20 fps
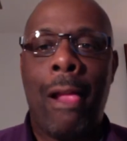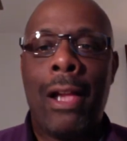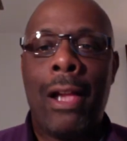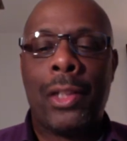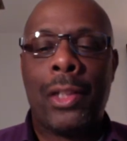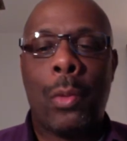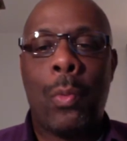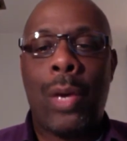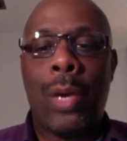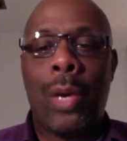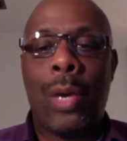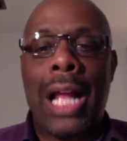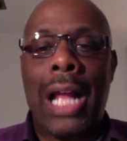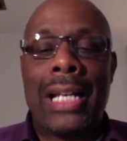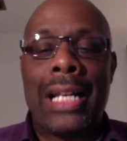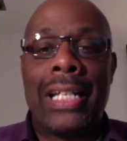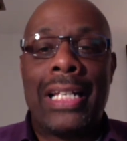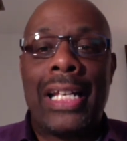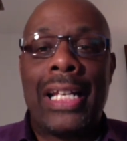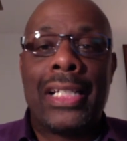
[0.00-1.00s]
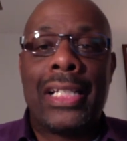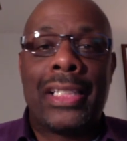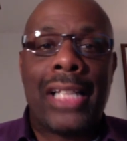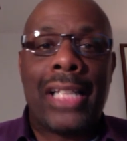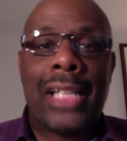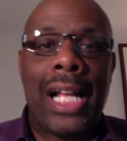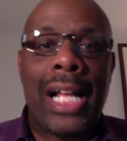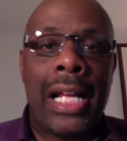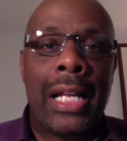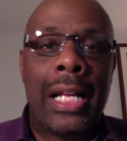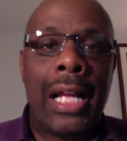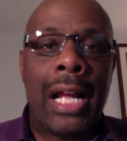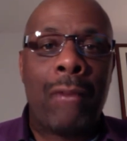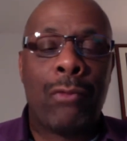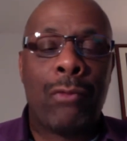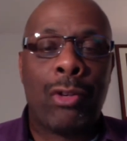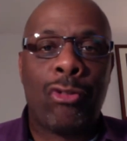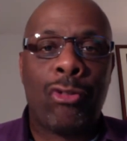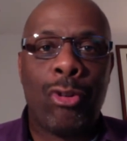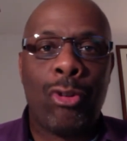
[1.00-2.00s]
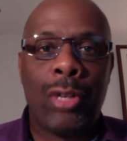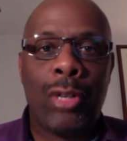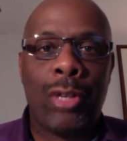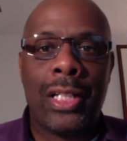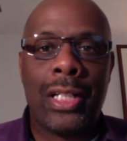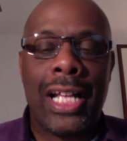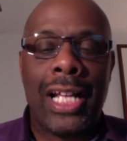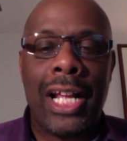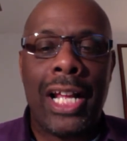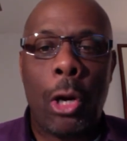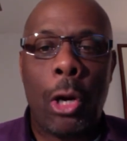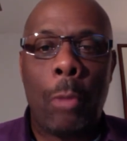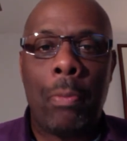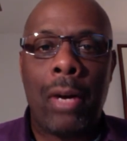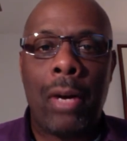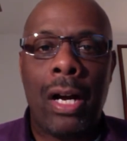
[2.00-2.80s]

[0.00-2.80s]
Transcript: So what I did is I recruited the help